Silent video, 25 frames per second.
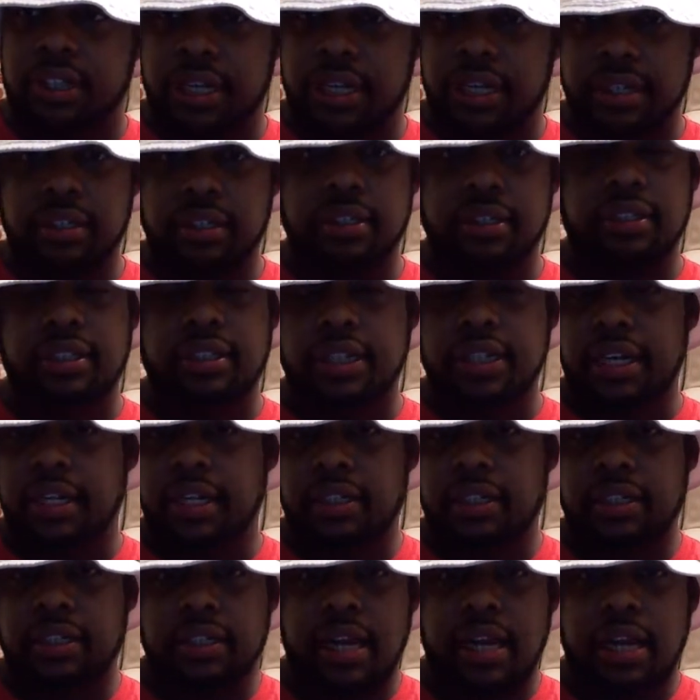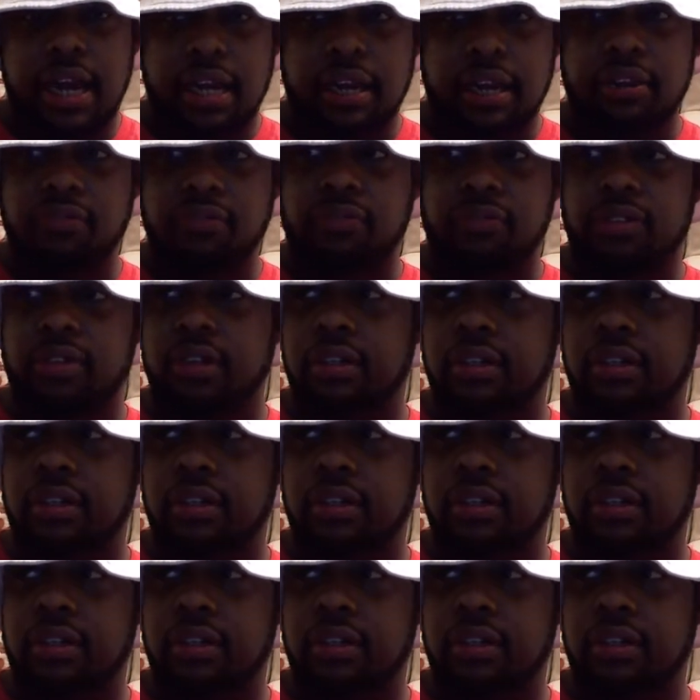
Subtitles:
check to check, life.